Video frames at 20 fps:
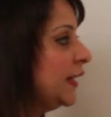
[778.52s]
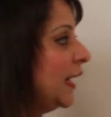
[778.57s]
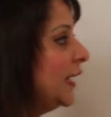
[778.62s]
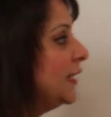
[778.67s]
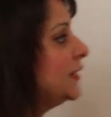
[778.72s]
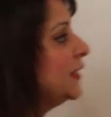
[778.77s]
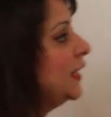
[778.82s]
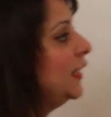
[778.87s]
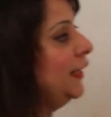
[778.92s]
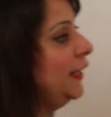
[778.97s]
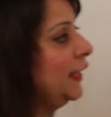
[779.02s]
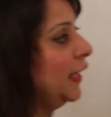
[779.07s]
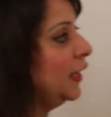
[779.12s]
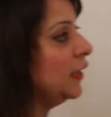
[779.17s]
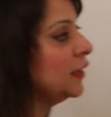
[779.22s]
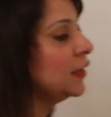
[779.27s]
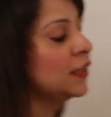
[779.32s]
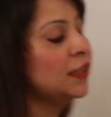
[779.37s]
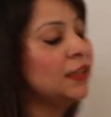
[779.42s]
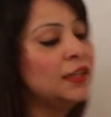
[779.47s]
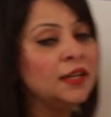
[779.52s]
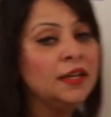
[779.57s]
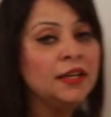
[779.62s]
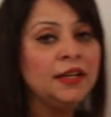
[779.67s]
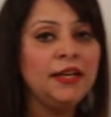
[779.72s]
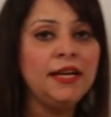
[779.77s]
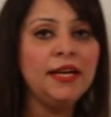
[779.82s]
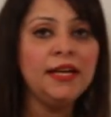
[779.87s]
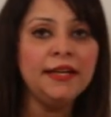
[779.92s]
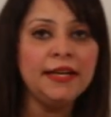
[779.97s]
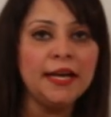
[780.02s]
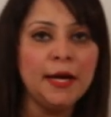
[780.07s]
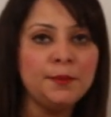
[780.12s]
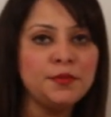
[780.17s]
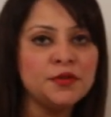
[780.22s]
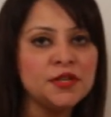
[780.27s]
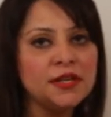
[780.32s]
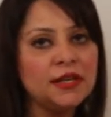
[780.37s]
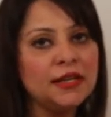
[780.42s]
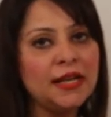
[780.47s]
criteria he
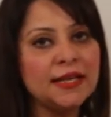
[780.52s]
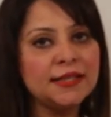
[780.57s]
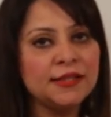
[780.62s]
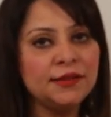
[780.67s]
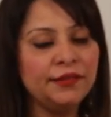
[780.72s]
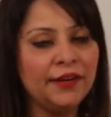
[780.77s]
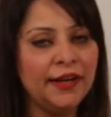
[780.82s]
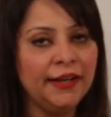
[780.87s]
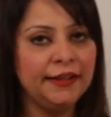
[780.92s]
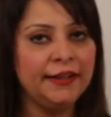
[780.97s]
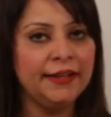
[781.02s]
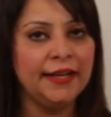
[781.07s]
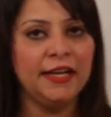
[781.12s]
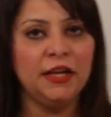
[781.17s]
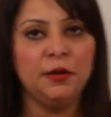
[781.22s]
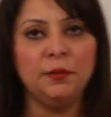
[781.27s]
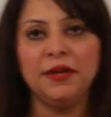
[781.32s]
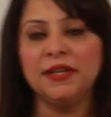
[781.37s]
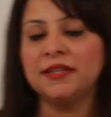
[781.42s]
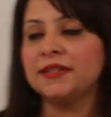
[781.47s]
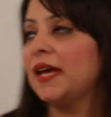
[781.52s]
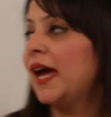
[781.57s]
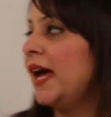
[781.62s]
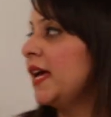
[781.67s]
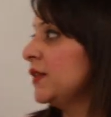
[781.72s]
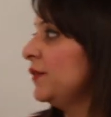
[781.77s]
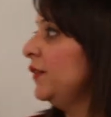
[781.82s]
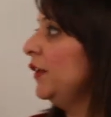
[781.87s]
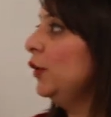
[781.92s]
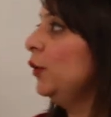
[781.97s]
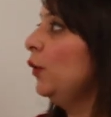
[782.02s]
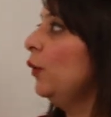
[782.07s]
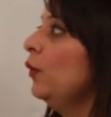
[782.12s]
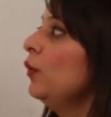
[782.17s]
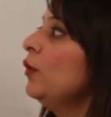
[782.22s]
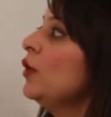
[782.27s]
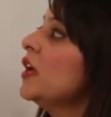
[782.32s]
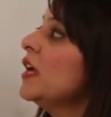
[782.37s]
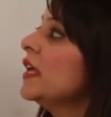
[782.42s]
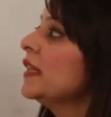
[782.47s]
kept in classifying the elements. As we
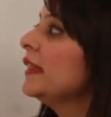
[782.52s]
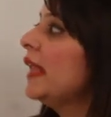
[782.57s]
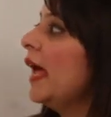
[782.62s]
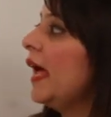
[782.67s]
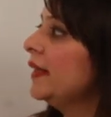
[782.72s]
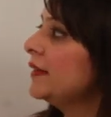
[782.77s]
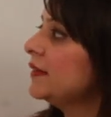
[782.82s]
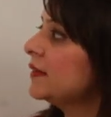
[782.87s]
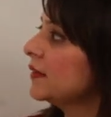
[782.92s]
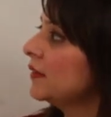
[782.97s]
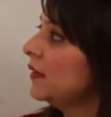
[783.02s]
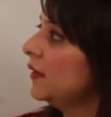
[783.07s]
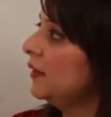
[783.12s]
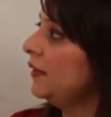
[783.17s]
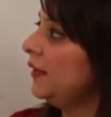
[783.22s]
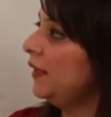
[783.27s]
know that uh,